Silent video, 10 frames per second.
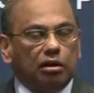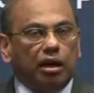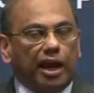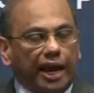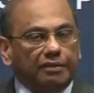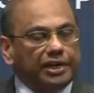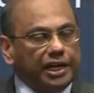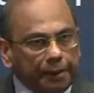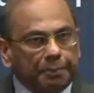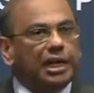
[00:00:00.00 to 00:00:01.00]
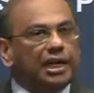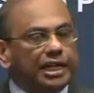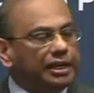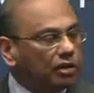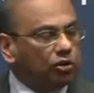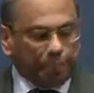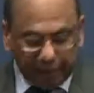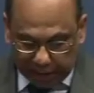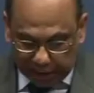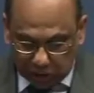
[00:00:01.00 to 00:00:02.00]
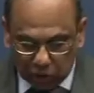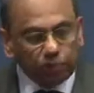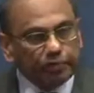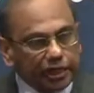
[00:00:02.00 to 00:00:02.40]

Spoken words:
have an ability to pay issue,